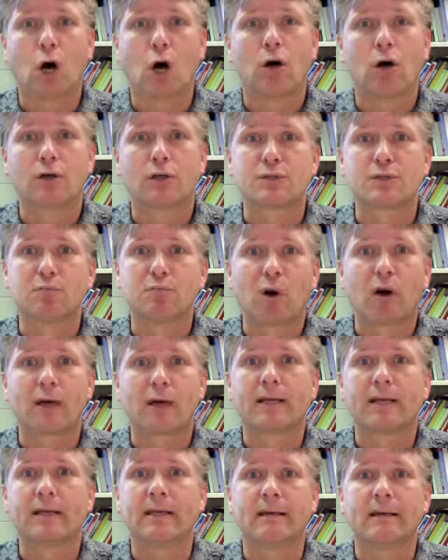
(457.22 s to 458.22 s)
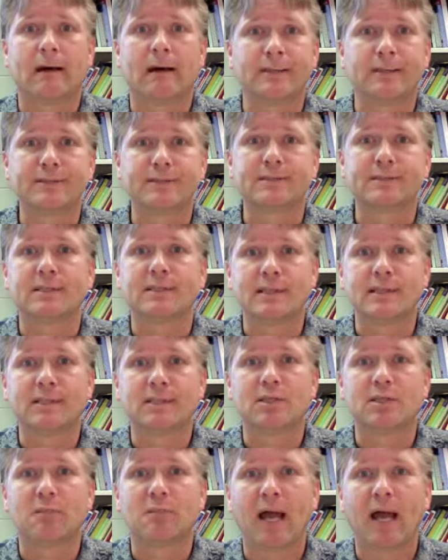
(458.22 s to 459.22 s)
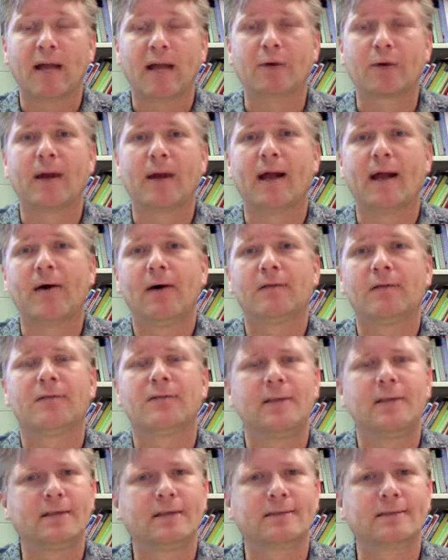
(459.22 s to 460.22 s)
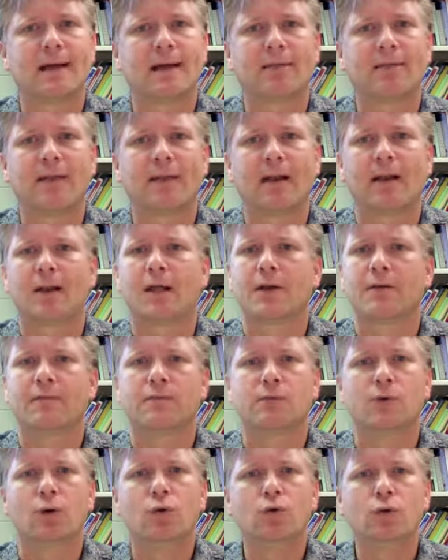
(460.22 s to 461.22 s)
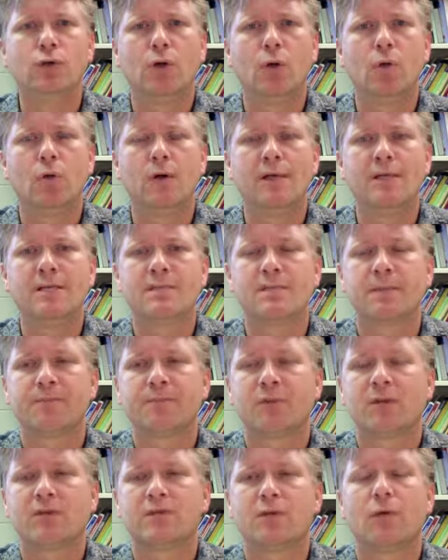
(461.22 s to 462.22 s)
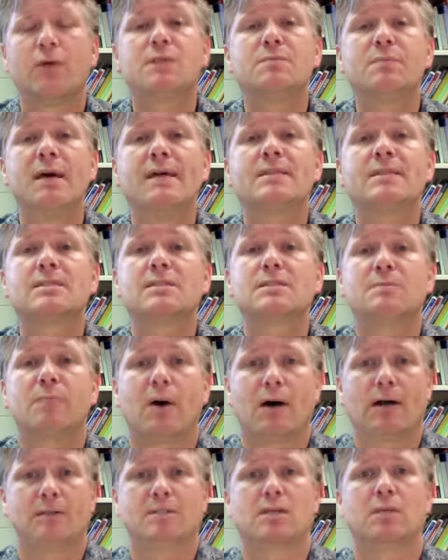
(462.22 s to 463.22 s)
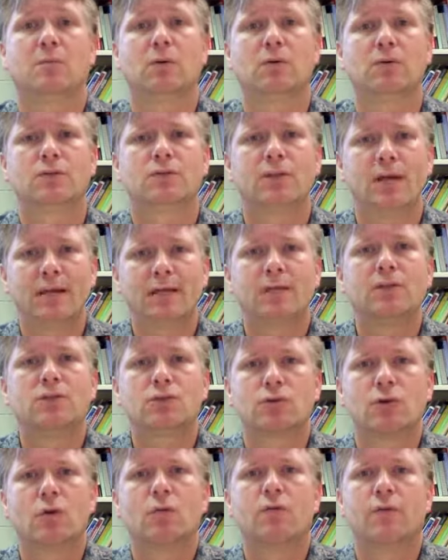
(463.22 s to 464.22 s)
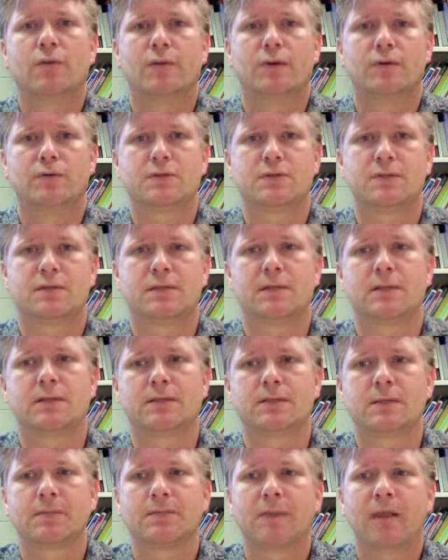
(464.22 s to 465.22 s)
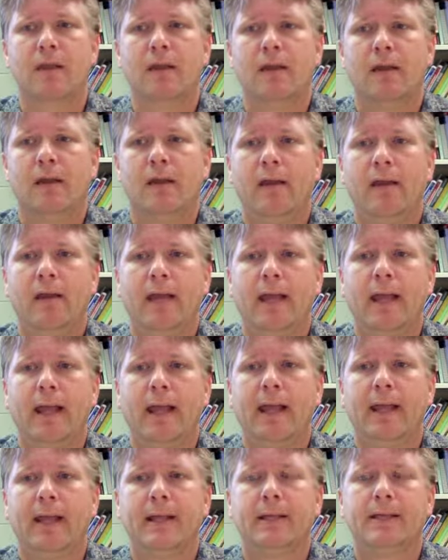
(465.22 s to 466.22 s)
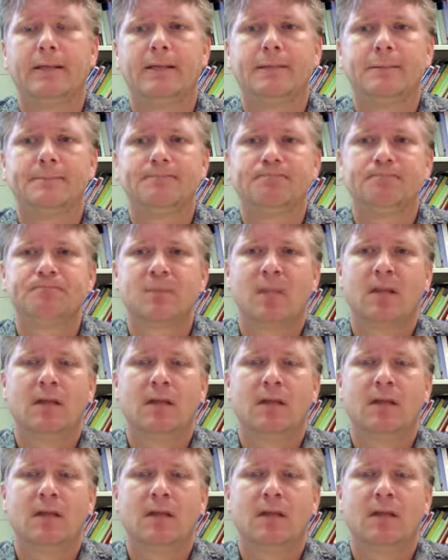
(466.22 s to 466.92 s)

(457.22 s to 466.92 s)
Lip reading: dogs barking constantly in the background, things like that, a lot of road noise. So as best as possible, try to control for those things. And